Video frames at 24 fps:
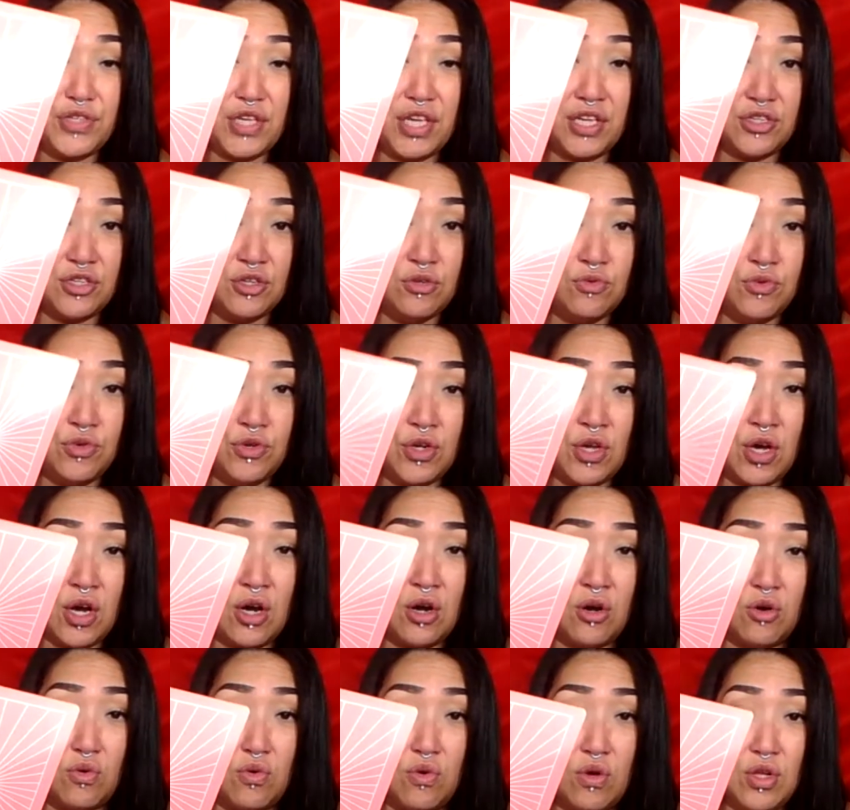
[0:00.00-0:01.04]
And
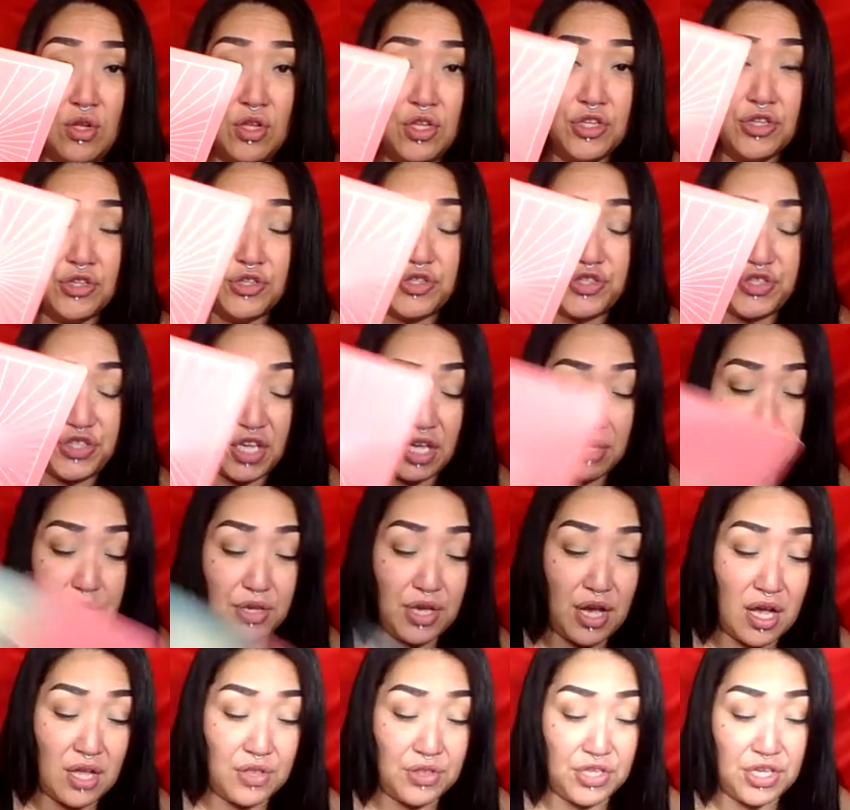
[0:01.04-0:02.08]
you see
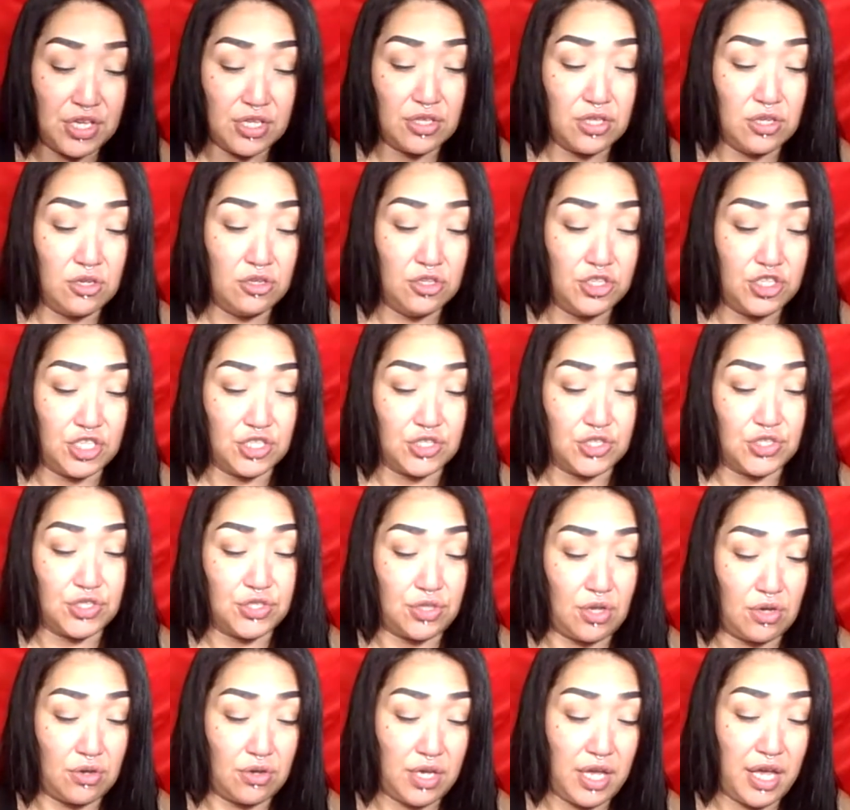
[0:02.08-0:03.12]
beyond the illusions,
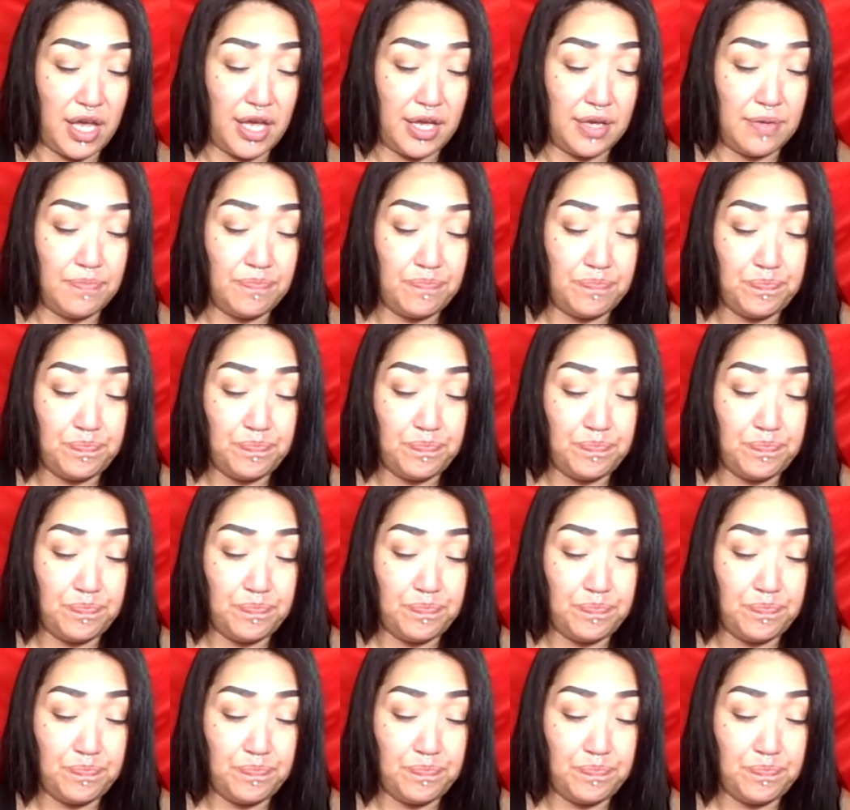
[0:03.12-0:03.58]
okay?